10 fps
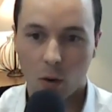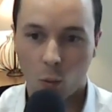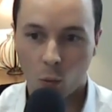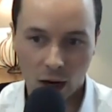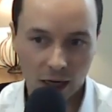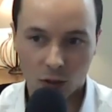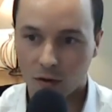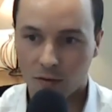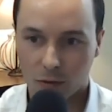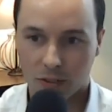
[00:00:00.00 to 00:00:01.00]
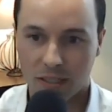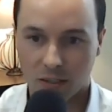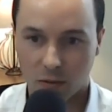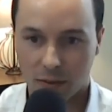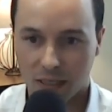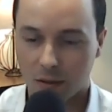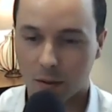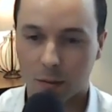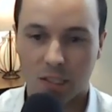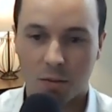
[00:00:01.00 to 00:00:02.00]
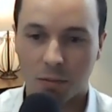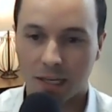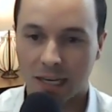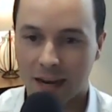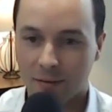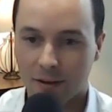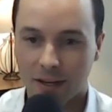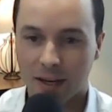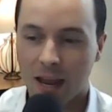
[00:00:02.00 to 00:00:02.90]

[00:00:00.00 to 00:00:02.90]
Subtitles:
watch all 4 seasons with me. So they would explain everything.